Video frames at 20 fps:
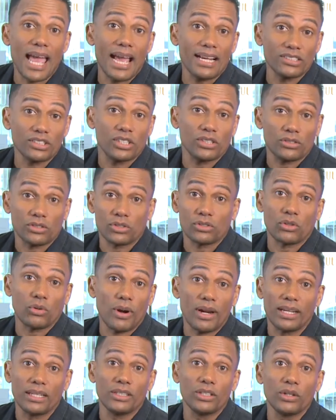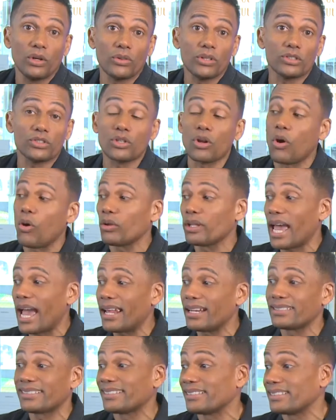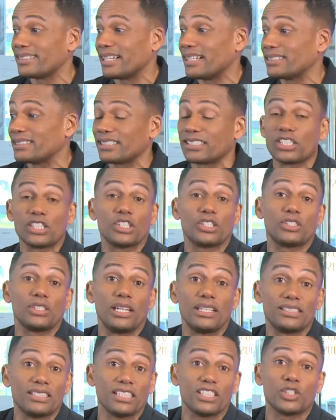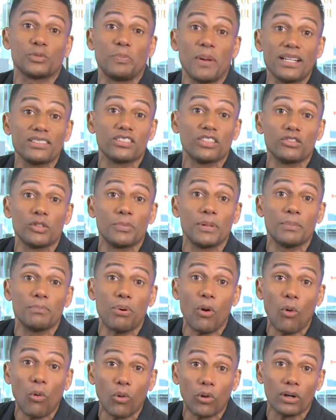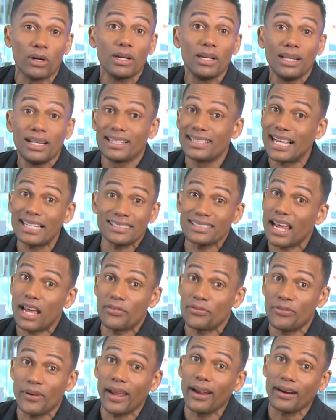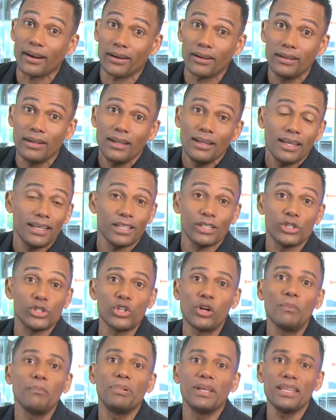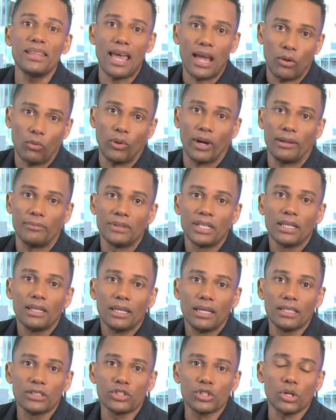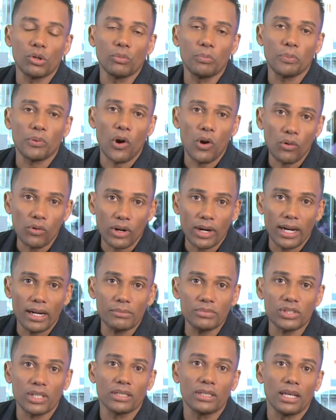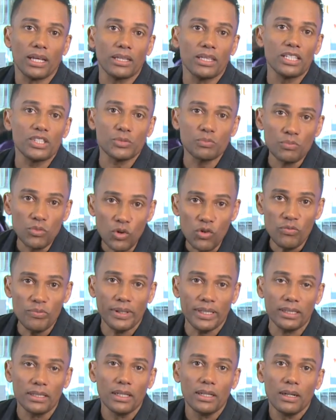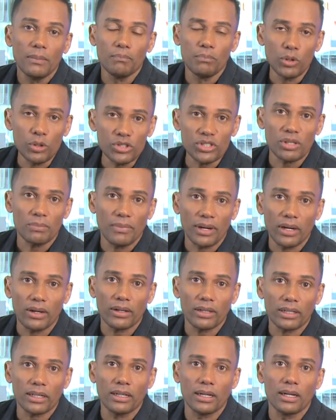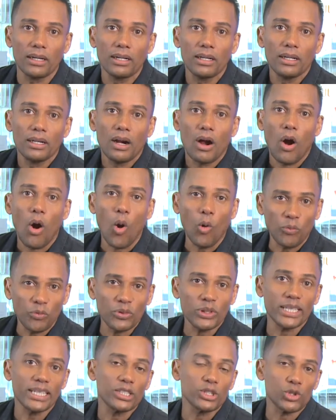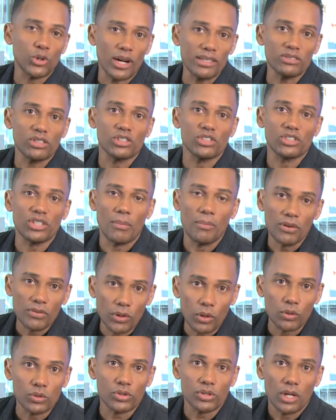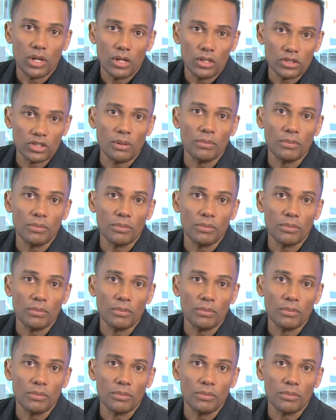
to access credit? You know, there's an old adage that says it's expensive to be poor, and that's not fair, and it shouldn't be that way. And so programs and this movement, Boost America, hopefully addresses some of those